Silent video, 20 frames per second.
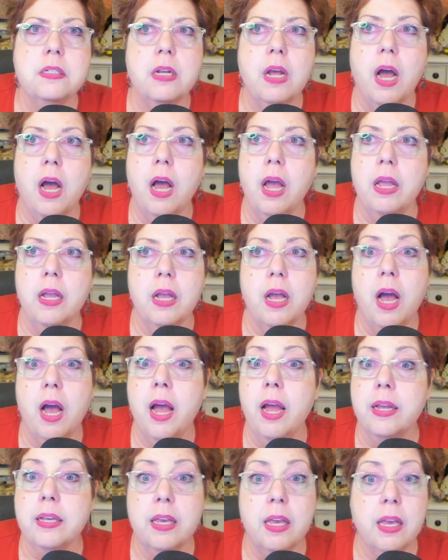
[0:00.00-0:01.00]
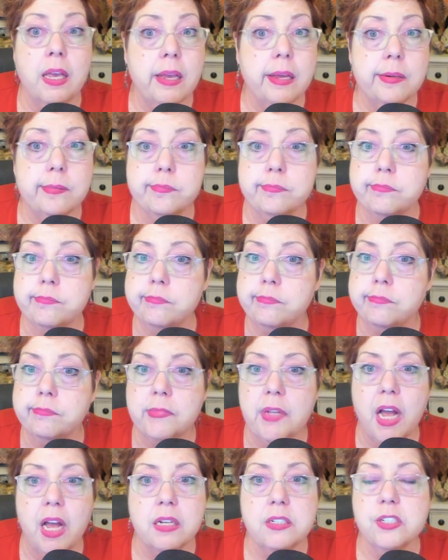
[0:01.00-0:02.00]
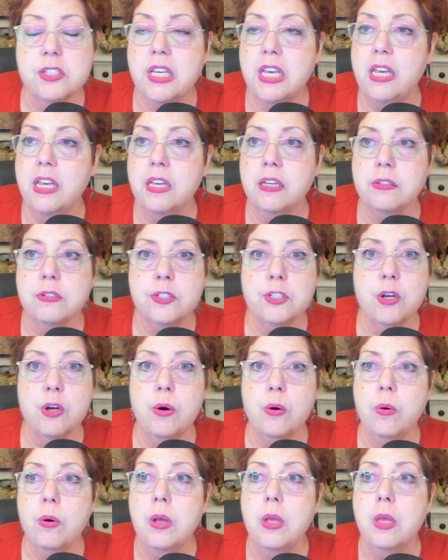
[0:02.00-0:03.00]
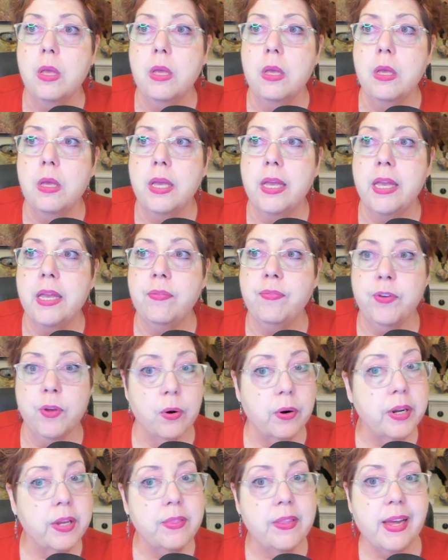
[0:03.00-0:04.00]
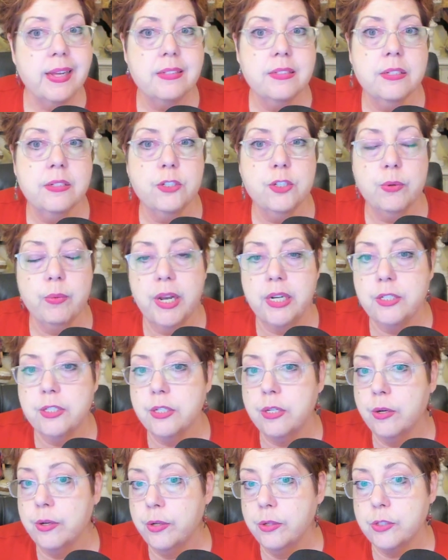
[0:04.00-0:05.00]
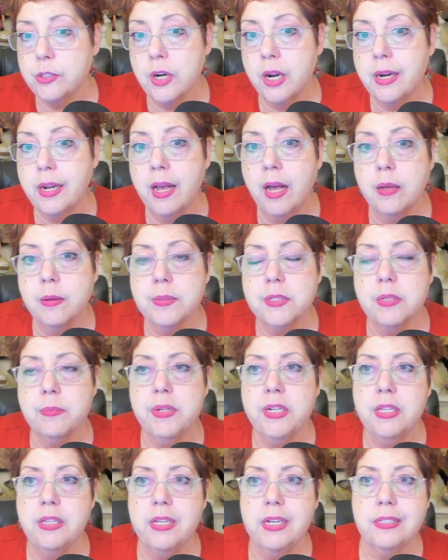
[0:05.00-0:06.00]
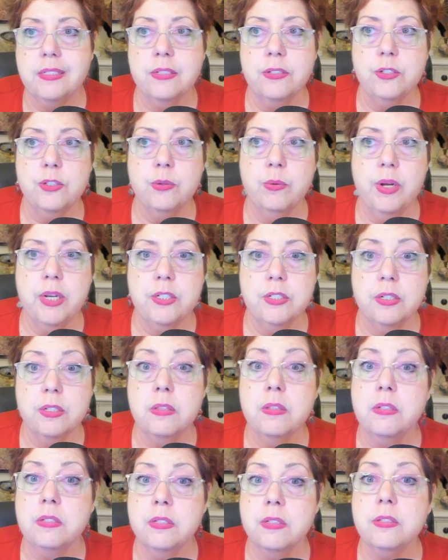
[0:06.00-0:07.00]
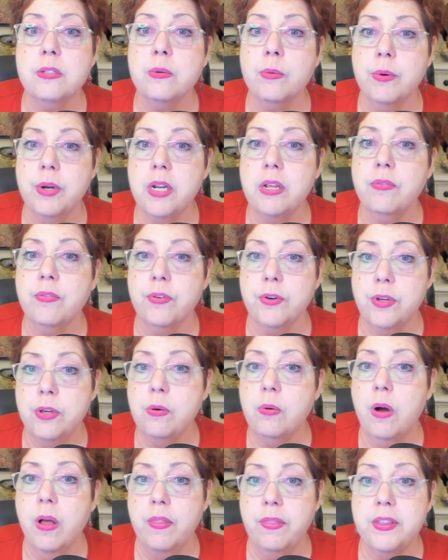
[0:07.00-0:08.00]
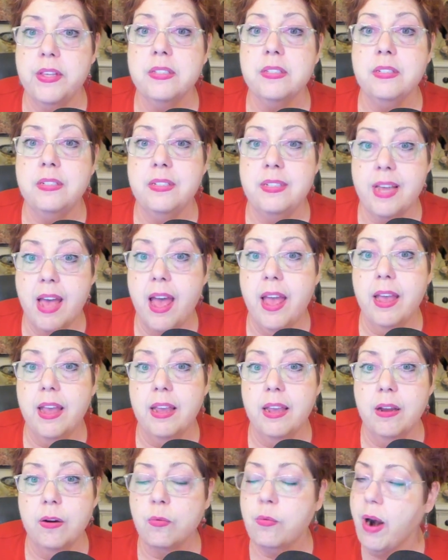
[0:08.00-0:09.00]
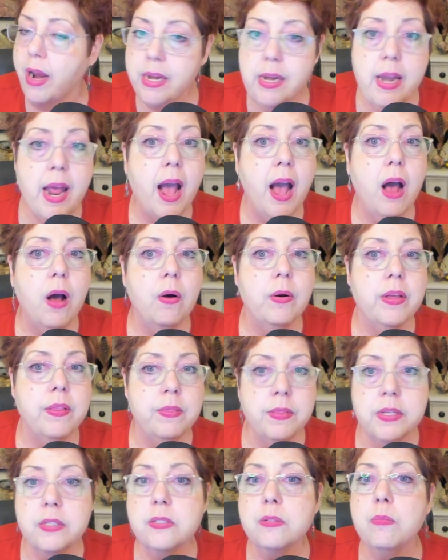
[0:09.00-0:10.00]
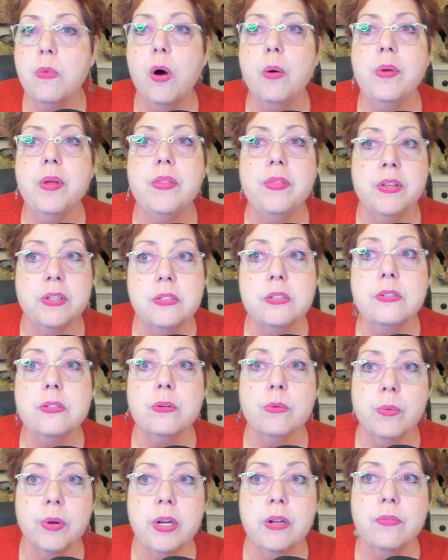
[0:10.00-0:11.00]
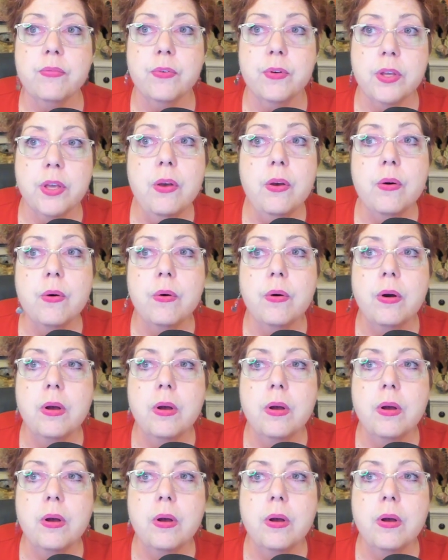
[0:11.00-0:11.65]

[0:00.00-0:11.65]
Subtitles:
I can't. I just can't. So if you're in that situation or you're trying to help somebody in that situation, this is the reading for you on this day. Right now, in this moment, this is the reading for you.